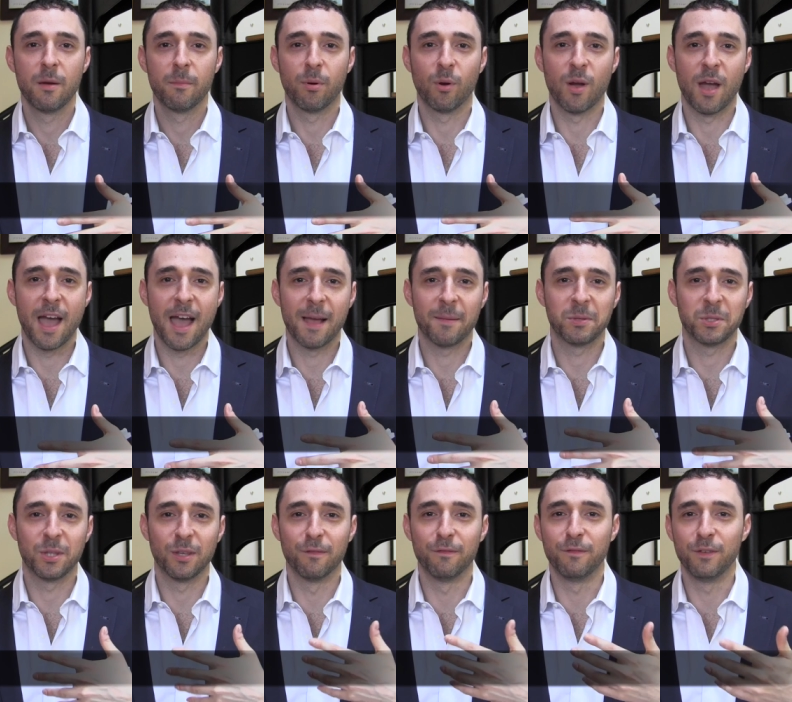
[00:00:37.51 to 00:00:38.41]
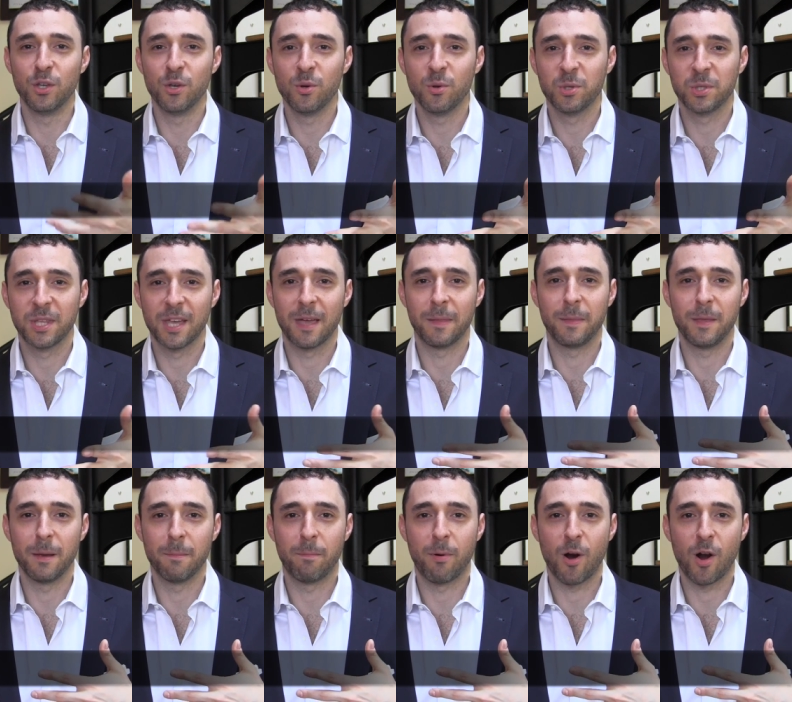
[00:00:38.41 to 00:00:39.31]
perhaps the views that
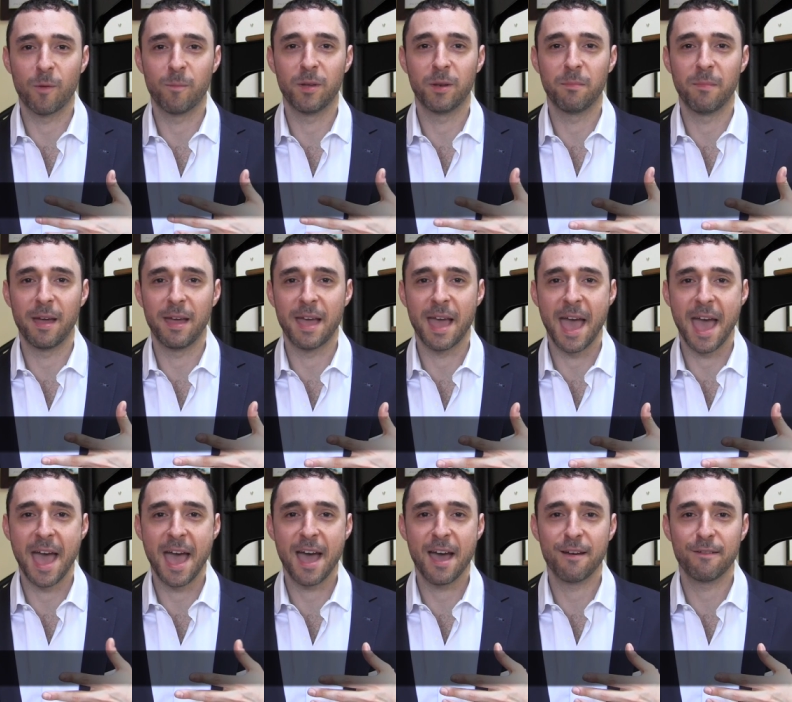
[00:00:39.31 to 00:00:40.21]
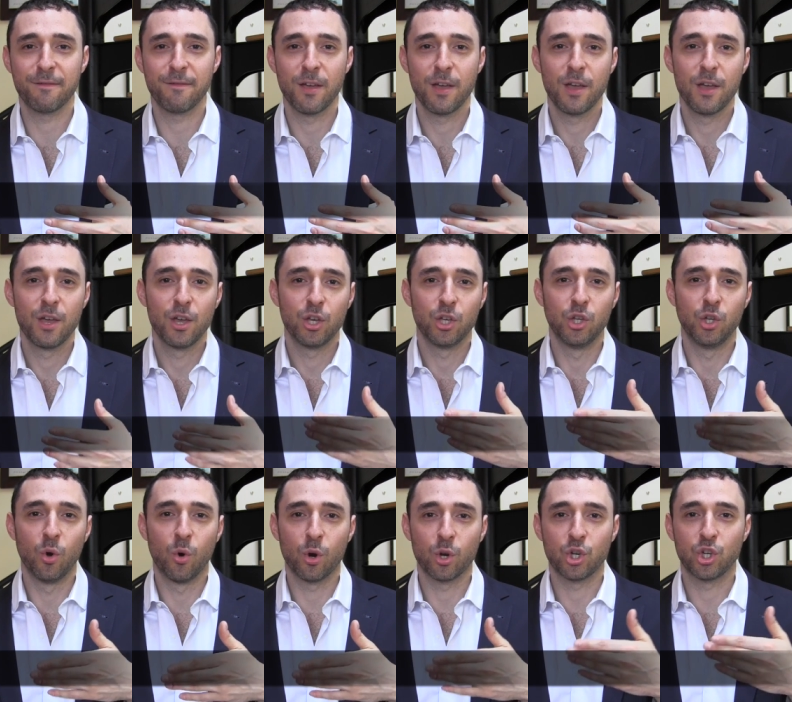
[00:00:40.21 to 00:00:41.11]
the apartment may have,
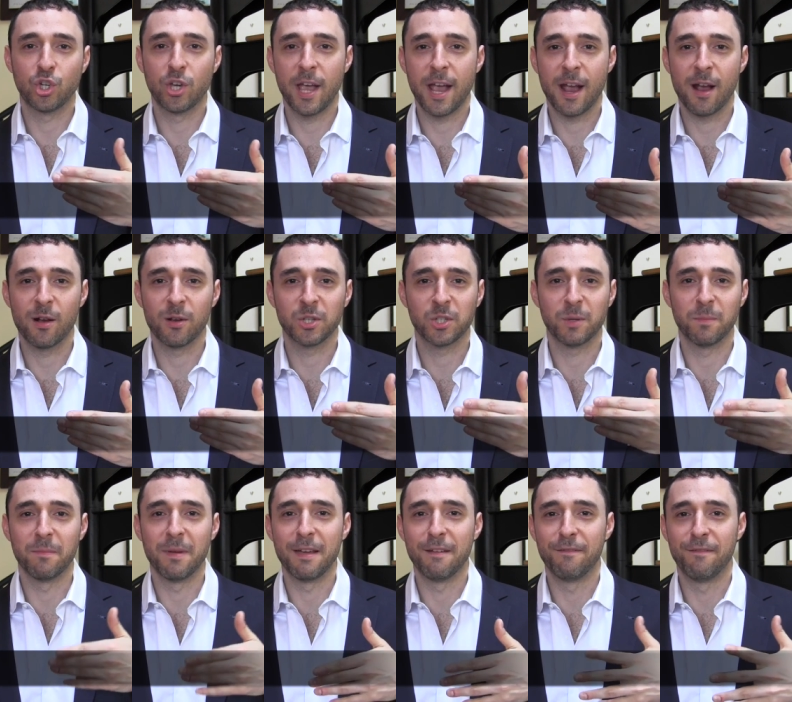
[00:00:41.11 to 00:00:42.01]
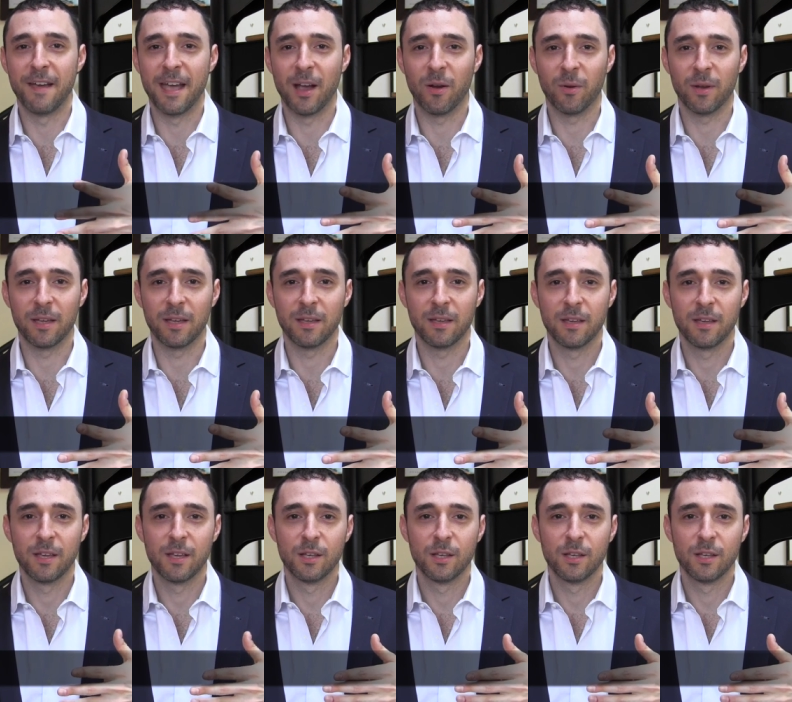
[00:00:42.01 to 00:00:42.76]
your shares may vary.